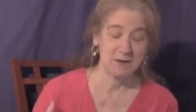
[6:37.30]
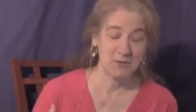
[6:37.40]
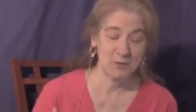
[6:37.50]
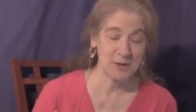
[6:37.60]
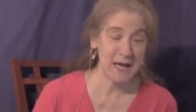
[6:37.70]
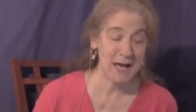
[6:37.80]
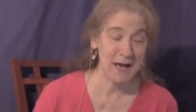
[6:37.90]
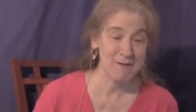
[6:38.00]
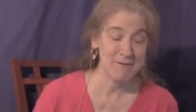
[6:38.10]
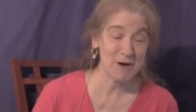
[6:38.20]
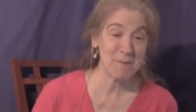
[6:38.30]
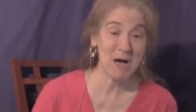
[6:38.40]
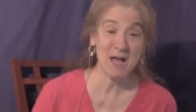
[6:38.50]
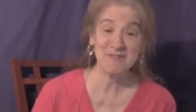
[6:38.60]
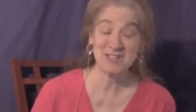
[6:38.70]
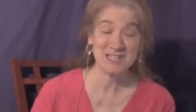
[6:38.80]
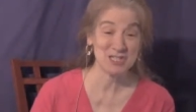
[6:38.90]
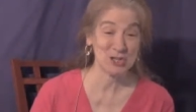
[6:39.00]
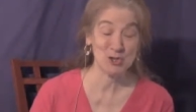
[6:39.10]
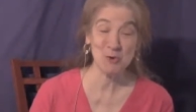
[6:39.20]
we have a mind that
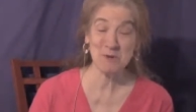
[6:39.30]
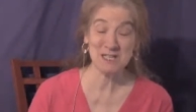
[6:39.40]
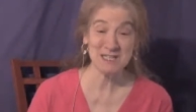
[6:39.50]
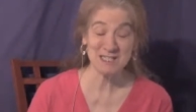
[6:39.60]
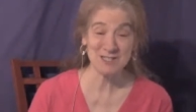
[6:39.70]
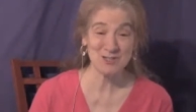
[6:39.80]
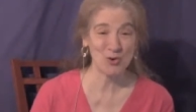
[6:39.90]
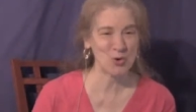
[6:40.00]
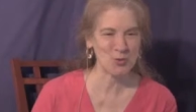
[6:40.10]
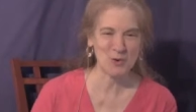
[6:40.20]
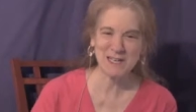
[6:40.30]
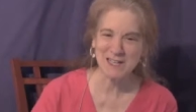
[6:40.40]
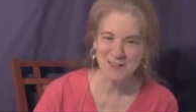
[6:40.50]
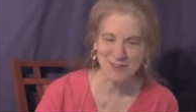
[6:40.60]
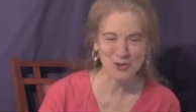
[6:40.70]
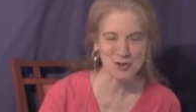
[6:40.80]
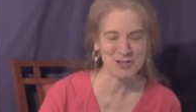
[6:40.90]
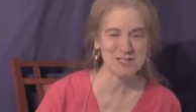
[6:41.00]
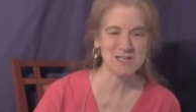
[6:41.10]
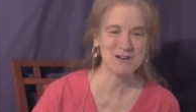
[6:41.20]
is luminous already in the
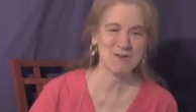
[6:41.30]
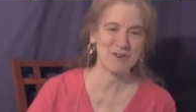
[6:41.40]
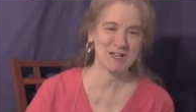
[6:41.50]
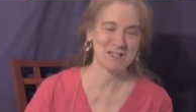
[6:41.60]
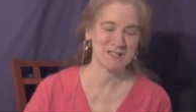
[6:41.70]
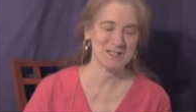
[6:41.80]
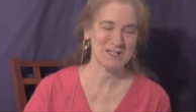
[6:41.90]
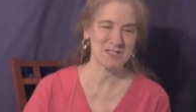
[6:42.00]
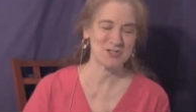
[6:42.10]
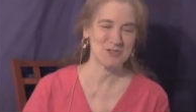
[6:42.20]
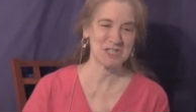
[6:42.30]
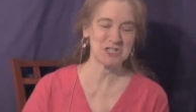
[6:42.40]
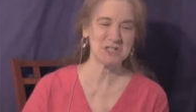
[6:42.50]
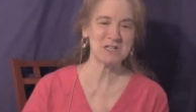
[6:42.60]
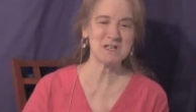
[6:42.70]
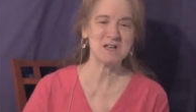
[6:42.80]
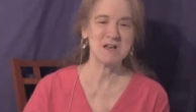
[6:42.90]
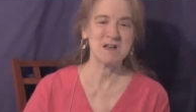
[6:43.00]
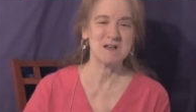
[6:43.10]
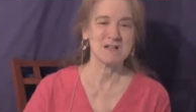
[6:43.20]
early Theravada tradition.
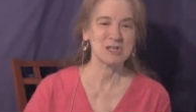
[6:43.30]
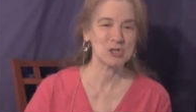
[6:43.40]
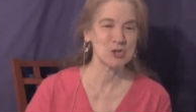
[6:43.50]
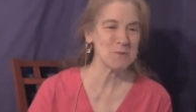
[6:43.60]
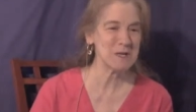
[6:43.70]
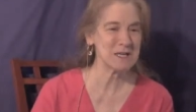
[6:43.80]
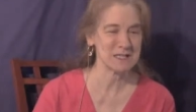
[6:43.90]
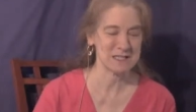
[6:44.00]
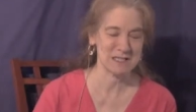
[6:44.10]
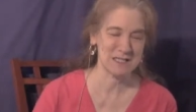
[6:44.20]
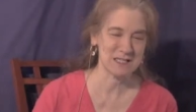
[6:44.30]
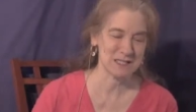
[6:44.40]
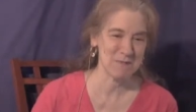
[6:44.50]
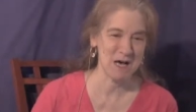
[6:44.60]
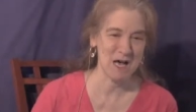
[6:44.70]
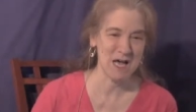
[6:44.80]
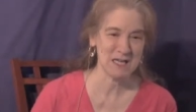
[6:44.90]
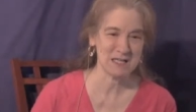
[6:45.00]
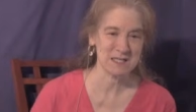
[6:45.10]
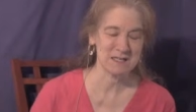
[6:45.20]
Luminous is the
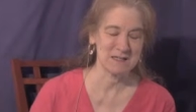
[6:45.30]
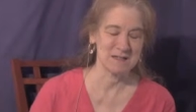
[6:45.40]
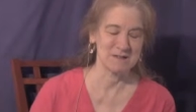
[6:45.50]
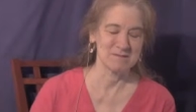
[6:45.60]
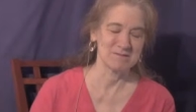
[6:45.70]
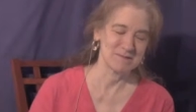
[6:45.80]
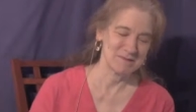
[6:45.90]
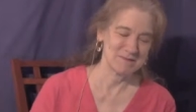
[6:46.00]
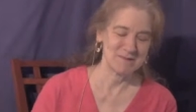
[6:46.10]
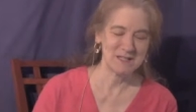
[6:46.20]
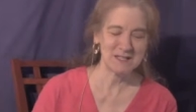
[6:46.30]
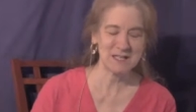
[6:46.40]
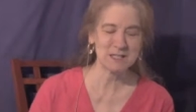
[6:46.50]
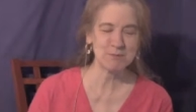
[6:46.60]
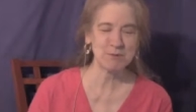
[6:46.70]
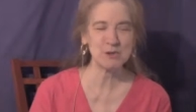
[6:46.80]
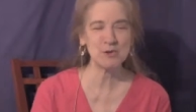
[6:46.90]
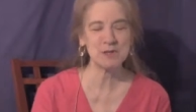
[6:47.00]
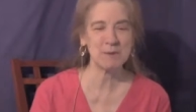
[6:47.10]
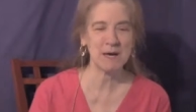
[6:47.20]
mind. It gets
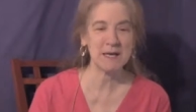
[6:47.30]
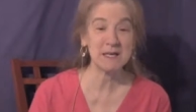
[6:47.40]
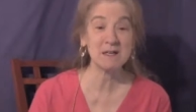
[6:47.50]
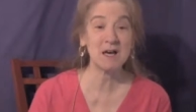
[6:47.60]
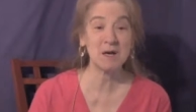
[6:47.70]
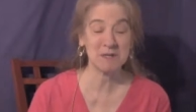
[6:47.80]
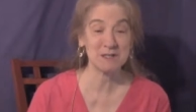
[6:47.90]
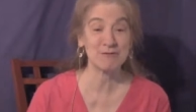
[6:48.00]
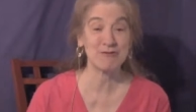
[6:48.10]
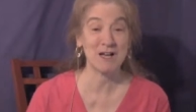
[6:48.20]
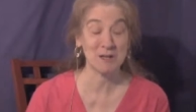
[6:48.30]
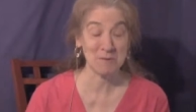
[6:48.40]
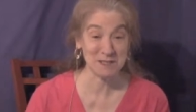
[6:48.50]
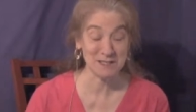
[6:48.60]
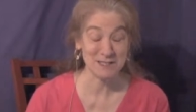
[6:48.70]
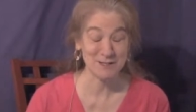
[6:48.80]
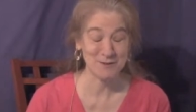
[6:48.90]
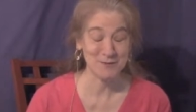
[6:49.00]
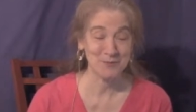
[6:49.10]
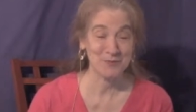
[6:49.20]
polluted by incoming defilements.
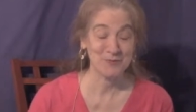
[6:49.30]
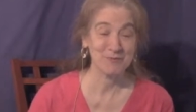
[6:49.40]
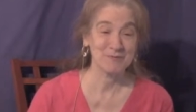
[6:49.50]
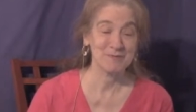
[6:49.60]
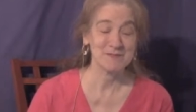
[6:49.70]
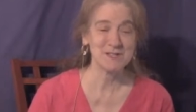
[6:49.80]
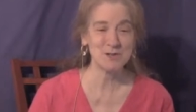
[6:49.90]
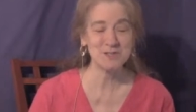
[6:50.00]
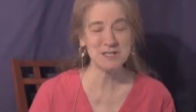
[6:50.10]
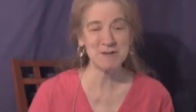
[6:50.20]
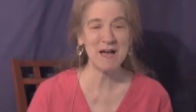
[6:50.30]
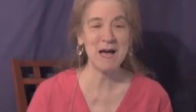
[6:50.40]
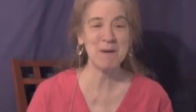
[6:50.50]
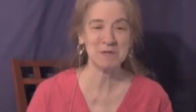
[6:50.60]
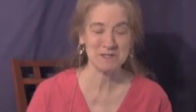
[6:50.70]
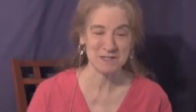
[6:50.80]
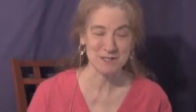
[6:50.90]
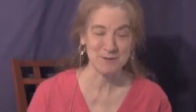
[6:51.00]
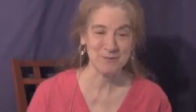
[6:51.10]
So stuff happens.